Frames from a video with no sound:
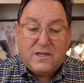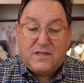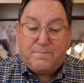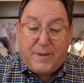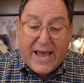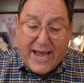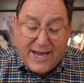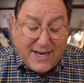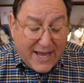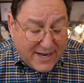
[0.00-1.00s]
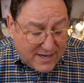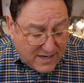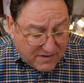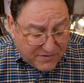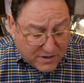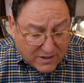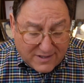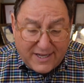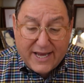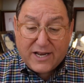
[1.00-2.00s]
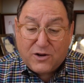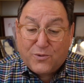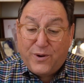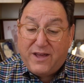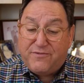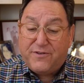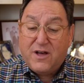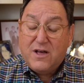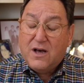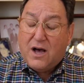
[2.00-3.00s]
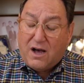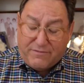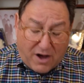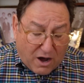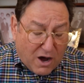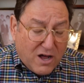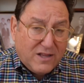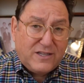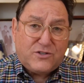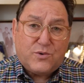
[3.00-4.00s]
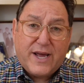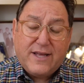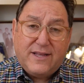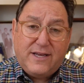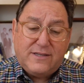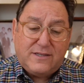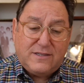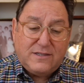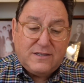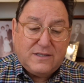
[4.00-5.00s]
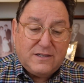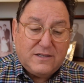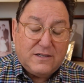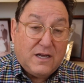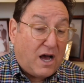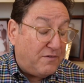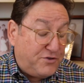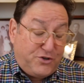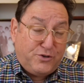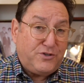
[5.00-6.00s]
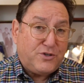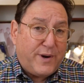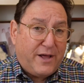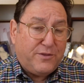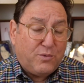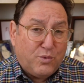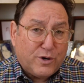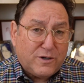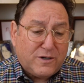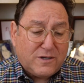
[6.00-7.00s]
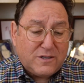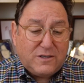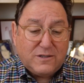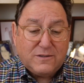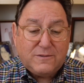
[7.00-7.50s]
the pain and difficulty and grief of all Israelis, of Jews around the world.